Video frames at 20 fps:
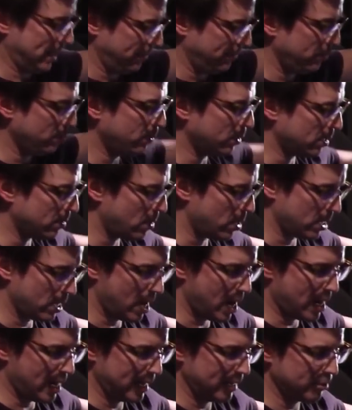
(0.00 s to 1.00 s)
If you put them on
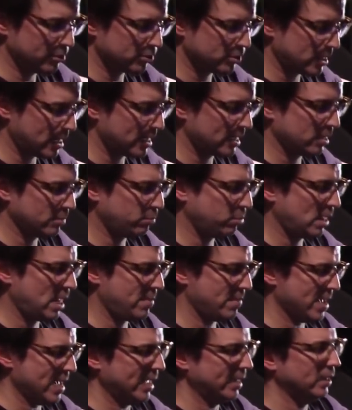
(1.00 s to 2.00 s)
either side of the
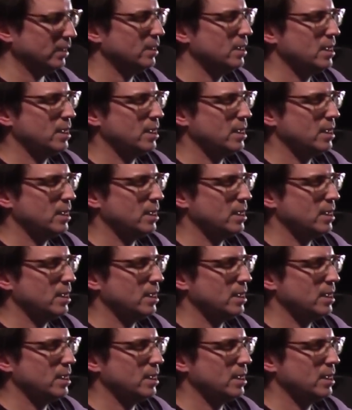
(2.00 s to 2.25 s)
playmat,